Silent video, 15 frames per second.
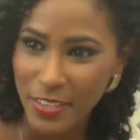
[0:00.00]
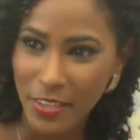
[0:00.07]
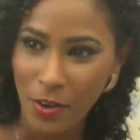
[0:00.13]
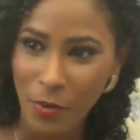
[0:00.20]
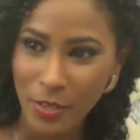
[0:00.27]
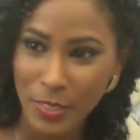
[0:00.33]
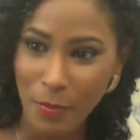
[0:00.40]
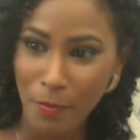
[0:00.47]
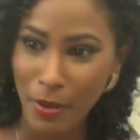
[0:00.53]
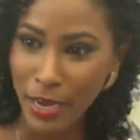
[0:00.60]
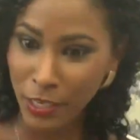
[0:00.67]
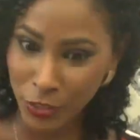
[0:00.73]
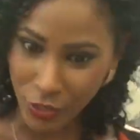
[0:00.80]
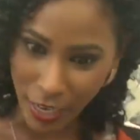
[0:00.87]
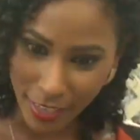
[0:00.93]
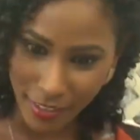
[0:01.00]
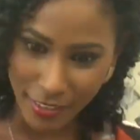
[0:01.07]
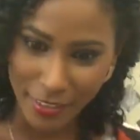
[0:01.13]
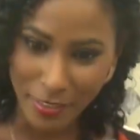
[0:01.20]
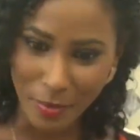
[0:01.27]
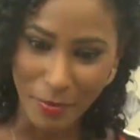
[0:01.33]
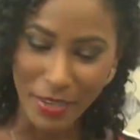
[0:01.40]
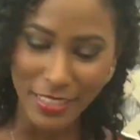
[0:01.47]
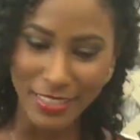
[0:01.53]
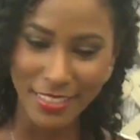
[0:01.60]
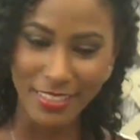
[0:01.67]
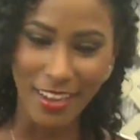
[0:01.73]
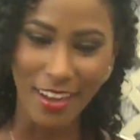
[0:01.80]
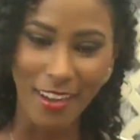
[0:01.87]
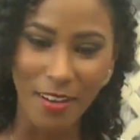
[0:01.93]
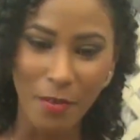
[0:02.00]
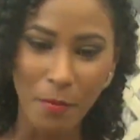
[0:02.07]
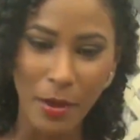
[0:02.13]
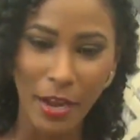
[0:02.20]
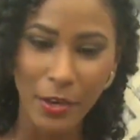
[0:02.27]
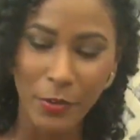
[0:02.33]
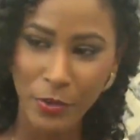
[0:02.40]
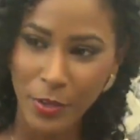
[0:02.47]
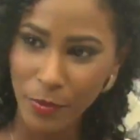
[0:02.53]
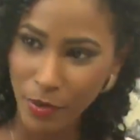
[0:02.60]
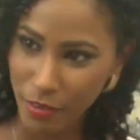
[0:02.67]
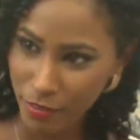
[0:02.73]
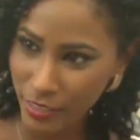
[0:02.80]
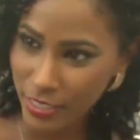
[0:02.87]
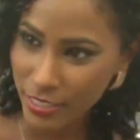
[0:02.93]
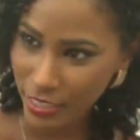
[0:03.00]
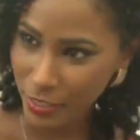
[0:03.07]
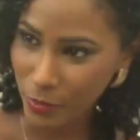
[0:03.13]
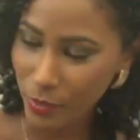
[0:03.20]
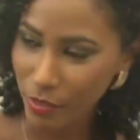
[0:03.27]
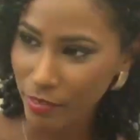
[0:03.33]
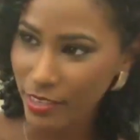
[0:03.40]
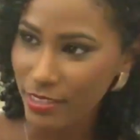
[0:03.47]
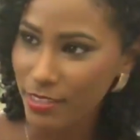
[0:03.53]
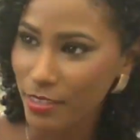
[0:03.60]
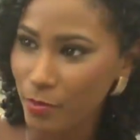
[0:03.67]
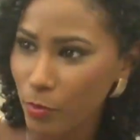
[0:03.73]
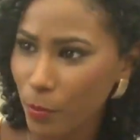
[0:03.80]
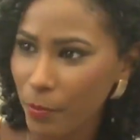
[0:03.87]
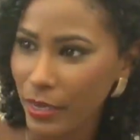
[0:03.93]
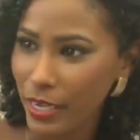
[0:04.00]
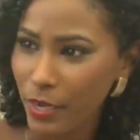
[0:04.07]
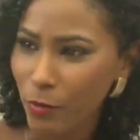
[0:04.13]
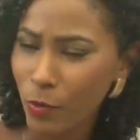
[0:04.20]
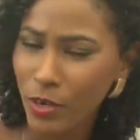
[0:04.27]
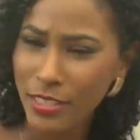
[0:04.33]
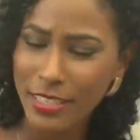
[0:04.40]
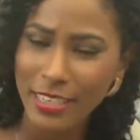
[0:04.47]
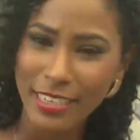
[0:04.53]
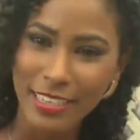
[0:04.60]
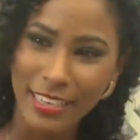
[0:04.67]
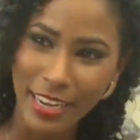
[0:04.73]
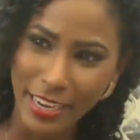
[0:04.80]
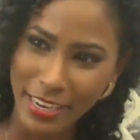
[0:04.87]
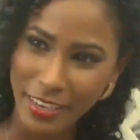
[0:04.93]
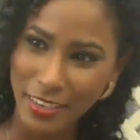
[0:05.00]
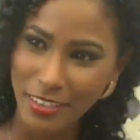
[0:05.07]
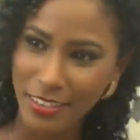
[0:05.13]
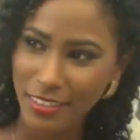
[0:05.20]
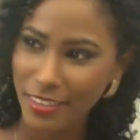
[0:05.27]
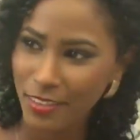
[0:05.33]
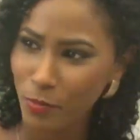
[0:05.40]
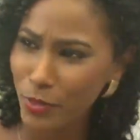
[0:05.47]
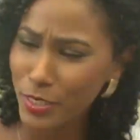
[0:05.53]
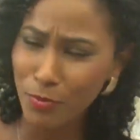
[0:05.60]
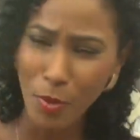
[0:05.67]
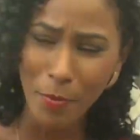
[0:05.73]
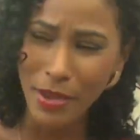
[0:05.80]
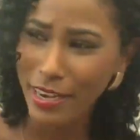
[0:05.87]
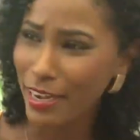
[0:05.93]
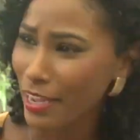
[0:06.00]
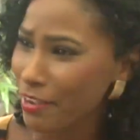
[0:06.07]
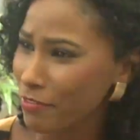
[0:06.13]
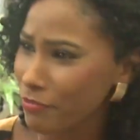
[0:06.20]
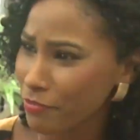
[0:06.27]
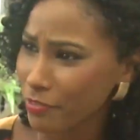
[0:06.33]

I want to backtrack a little bit. Um, I know you were you said you were raised in MoBay. What is it like? What is MoBay life